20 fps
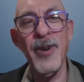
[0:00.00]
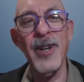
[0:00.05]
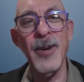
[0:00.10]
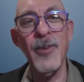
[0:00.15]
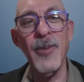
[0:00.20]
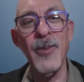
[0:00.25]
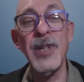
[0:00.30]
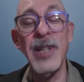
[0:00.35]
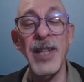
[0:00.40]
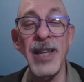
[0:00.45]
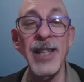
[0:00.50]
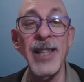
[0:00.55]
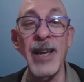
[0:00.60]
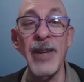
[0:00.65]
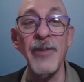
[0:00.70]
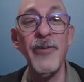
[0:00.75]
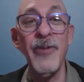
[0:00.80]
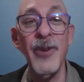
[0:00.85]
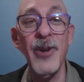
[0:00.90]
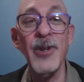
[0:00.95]
And I want to hear that
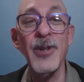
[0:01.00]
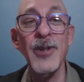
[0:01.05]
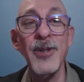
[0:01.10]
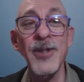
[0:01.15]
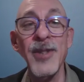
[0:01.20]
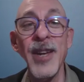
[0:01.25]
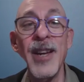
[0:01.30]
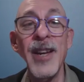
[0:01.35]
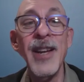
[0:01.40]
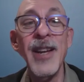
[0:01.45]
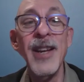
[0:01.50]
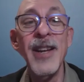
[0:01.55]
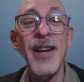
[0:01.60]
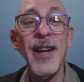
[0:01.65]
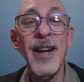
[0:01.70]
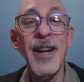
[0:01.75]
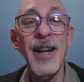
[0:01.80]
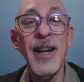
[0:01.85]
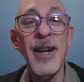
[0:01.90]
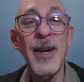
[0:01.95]
first
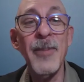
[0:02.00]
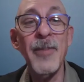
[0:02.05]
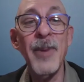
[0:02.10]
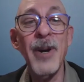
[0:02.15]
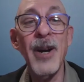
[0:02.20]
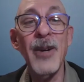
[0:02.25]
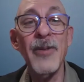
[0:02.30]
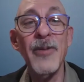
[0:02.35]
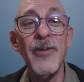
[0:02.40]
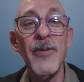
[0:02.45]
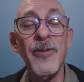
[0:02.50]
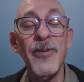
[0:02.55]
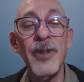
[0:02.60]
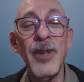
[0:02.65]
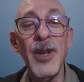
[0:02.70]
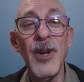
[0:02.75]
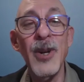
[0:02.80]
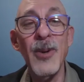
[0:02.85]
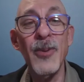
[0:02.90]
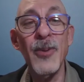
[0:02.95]
of
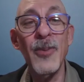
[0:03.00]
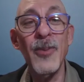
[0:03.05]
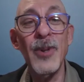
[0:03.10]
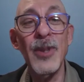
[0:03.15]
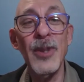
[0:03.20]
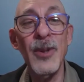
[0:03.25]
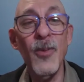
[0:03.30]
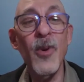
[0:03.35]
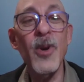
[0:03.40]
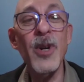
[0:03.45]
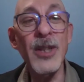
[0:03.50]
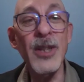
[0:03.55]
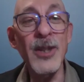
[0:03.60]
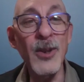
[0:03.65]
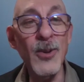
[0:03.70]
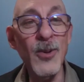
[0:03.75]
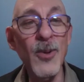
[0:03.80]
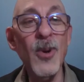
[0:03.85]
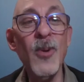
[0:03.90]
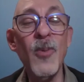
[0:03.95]
when they walk in the
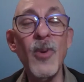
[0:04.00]
door,